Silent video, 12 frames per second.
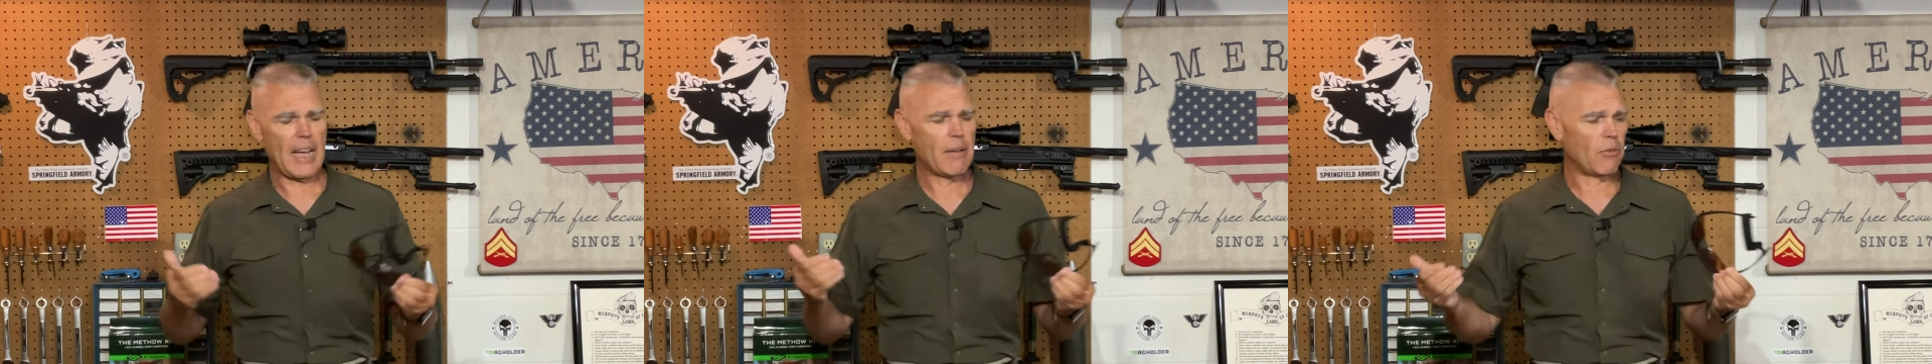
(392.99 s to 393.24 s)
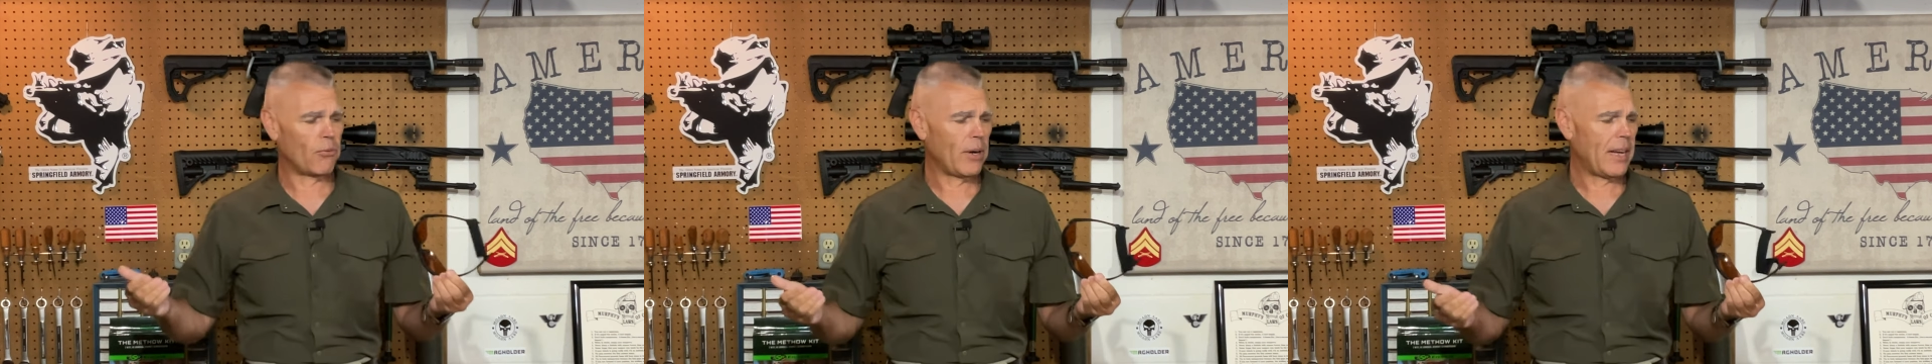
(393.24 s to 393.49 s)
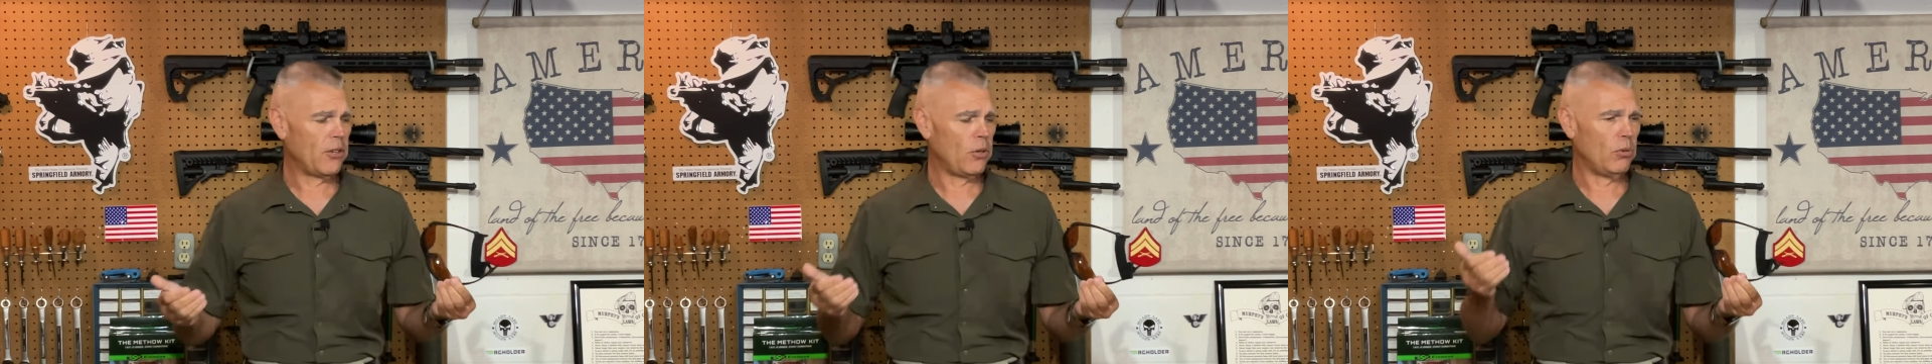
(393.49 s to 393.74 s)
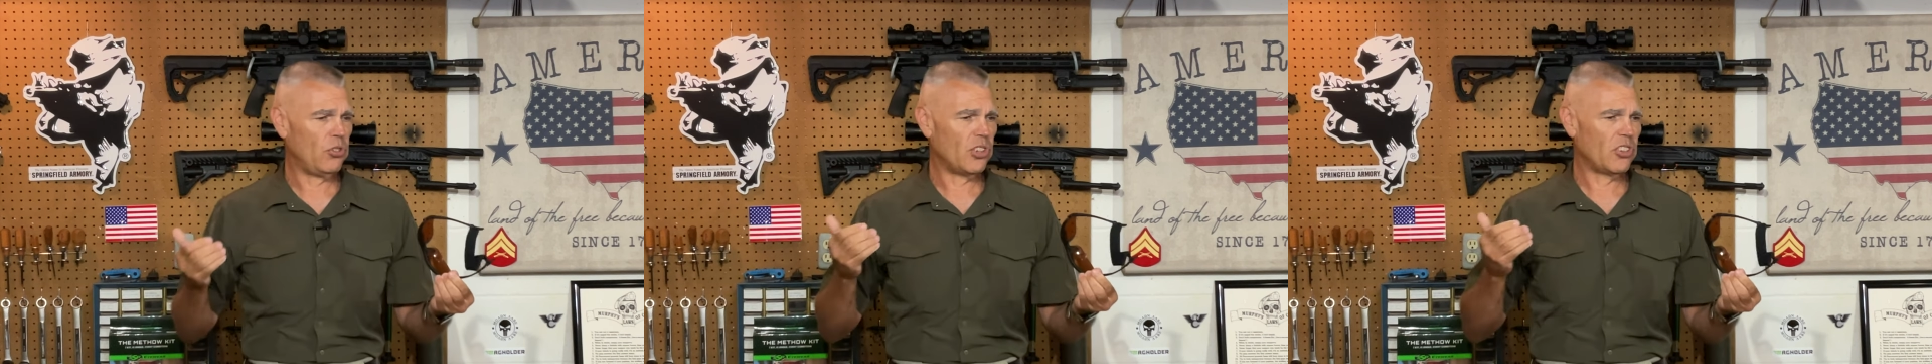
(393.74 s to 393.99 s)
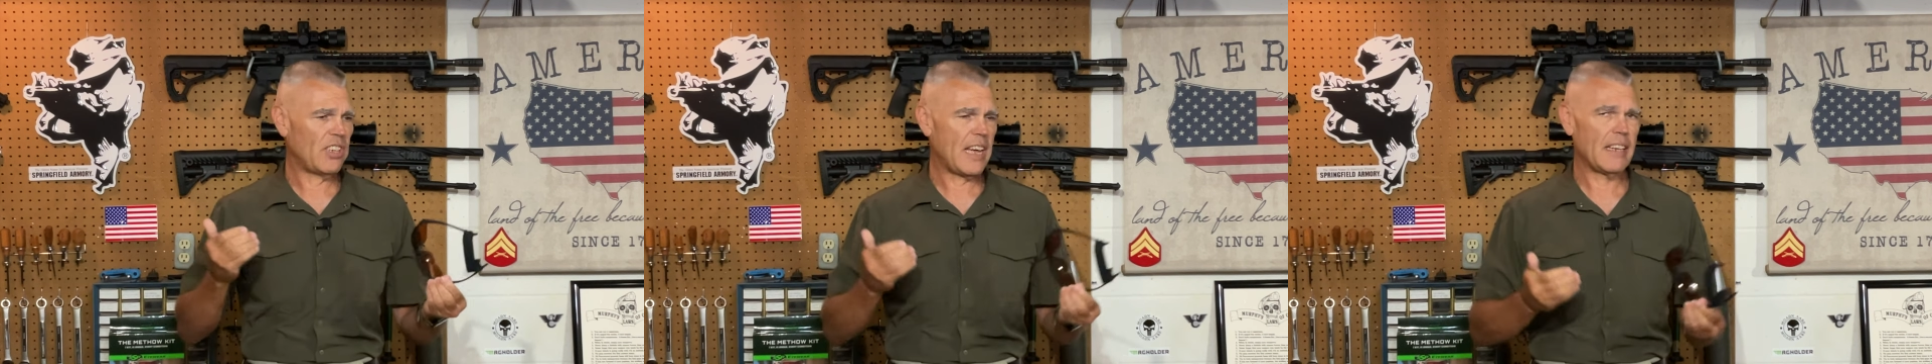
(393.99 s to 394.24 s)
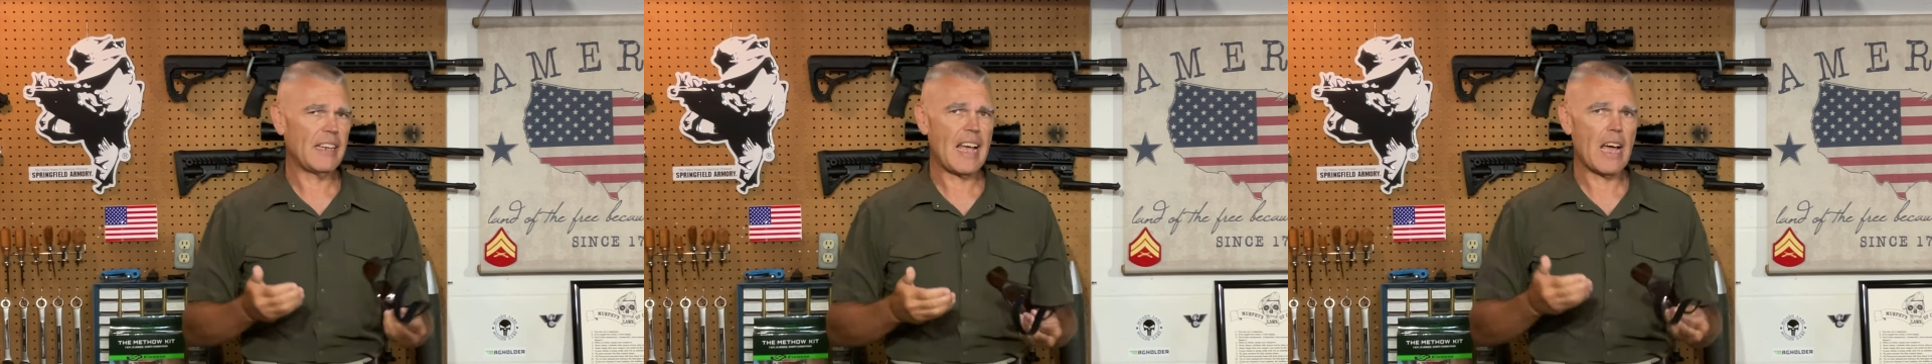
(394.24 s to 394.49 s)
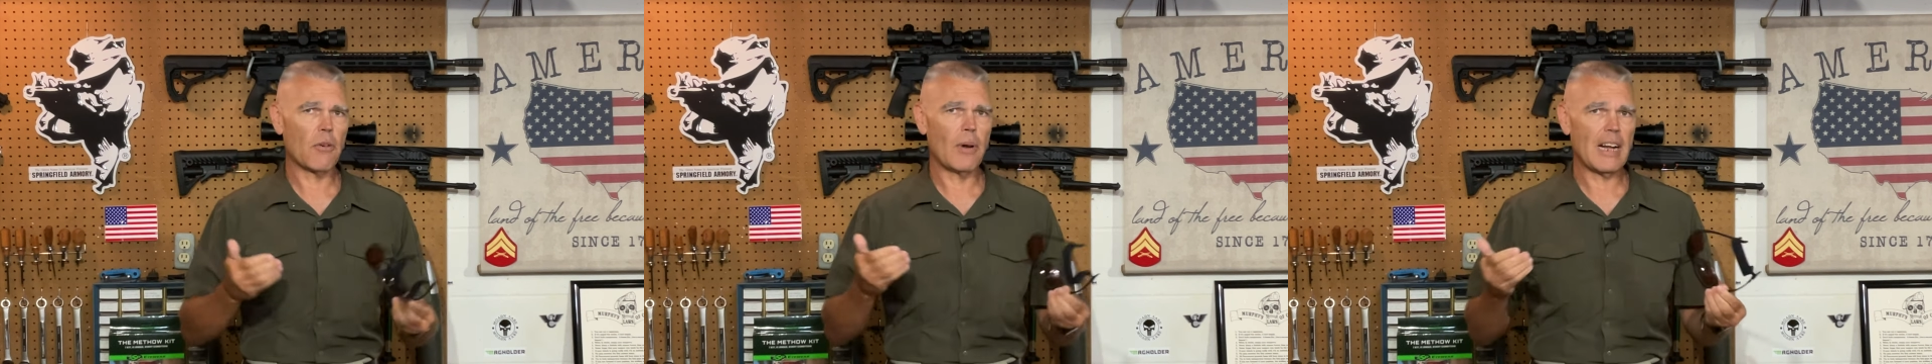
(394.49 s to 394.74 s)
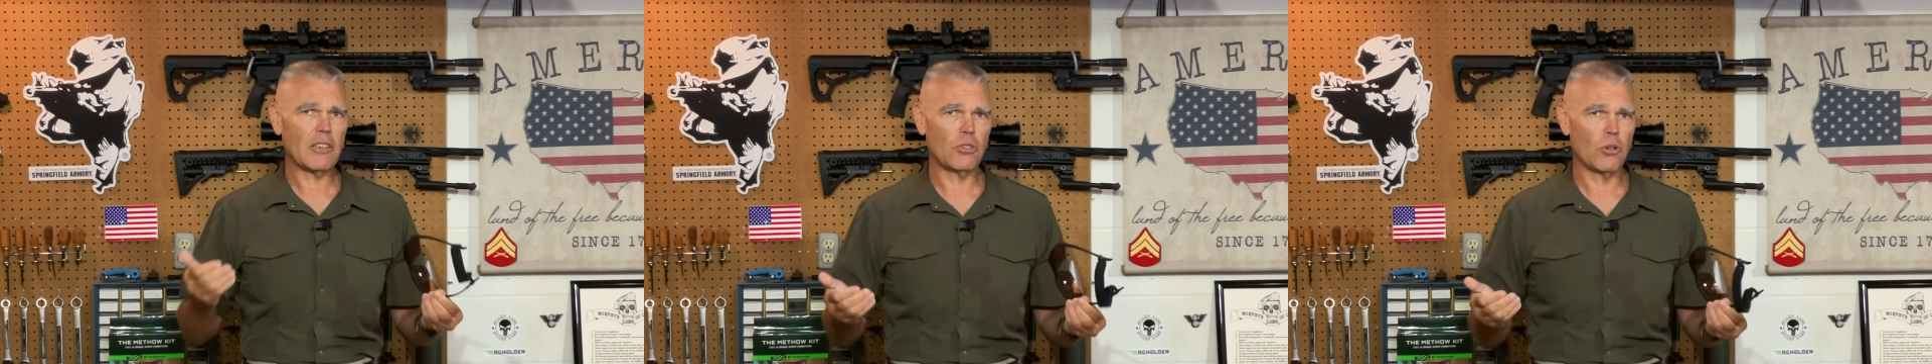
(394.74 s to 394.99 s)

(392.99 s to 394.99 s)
And I have a friend who just had cataract